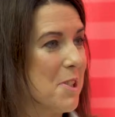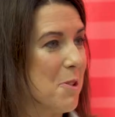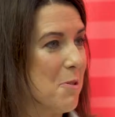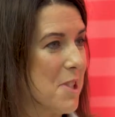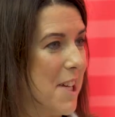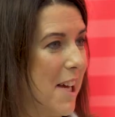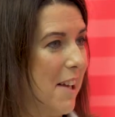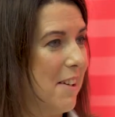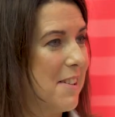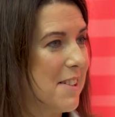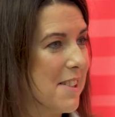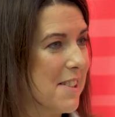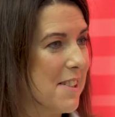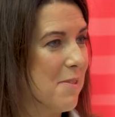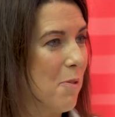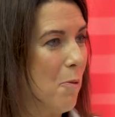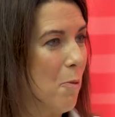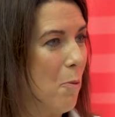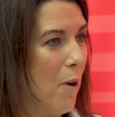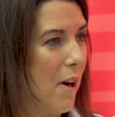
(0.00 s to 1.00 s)
So tell us
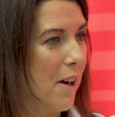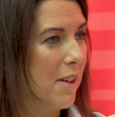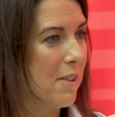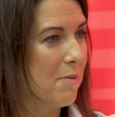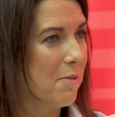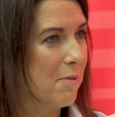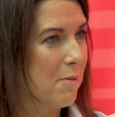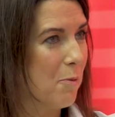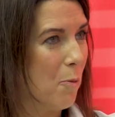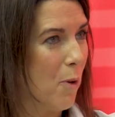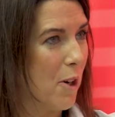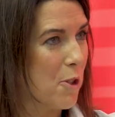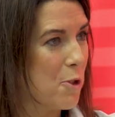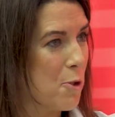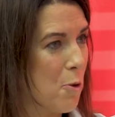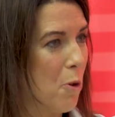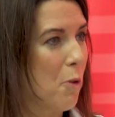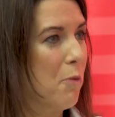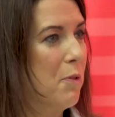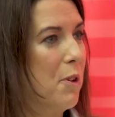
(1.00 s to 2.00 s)
what
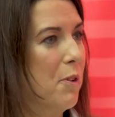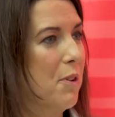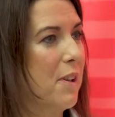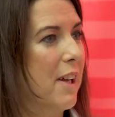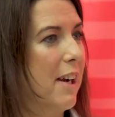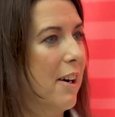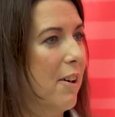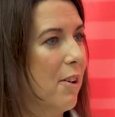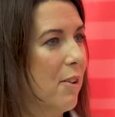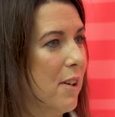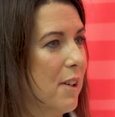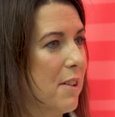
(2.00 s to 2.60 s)
drove you there,